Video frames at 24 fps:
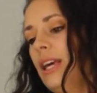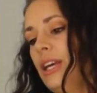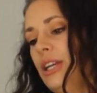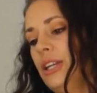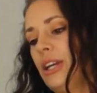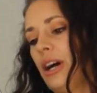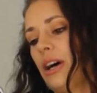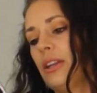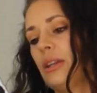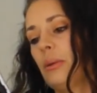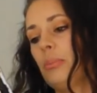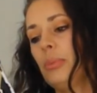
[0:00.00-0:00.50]

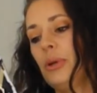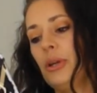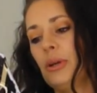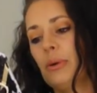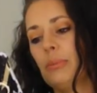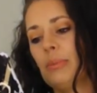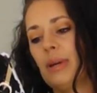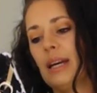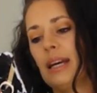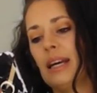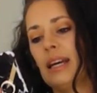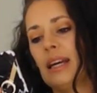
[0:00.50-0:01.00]
Yeah, the
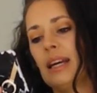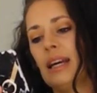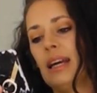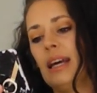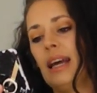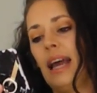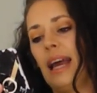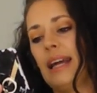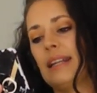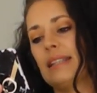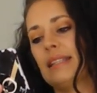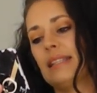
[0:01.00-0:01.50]
Puma
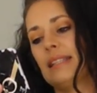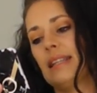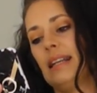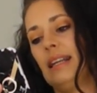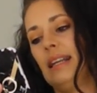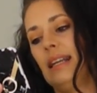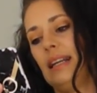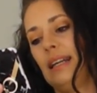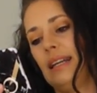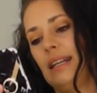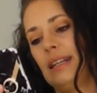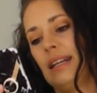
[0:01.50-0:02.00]
and
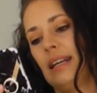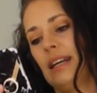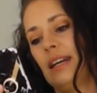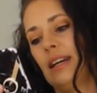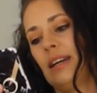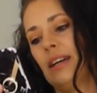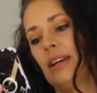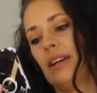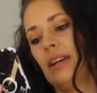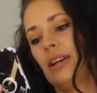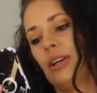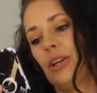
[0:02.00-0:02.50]

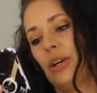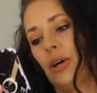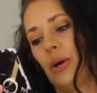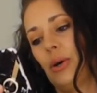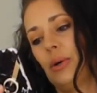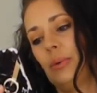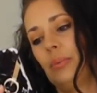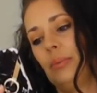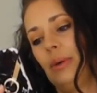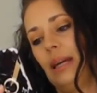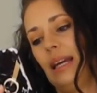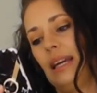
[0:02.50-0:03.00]
Selena
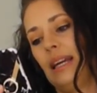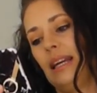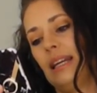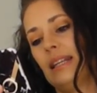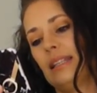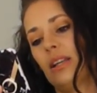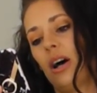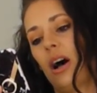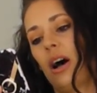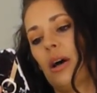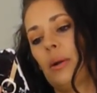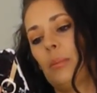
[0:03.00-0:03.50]

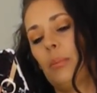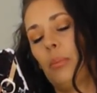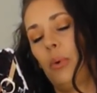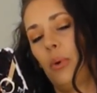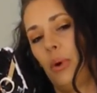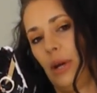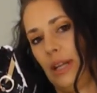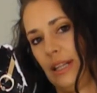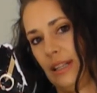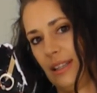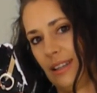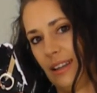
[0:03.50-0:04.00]
Gomez On
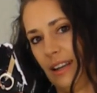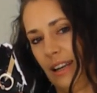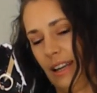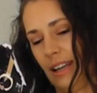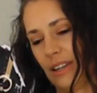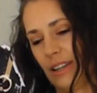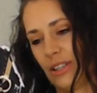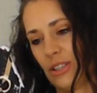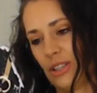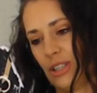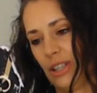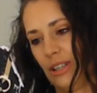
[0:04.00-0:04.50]
Point
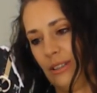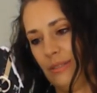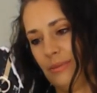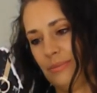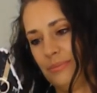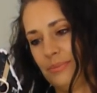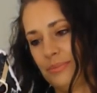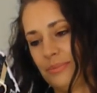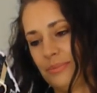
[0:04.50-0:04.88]
collection.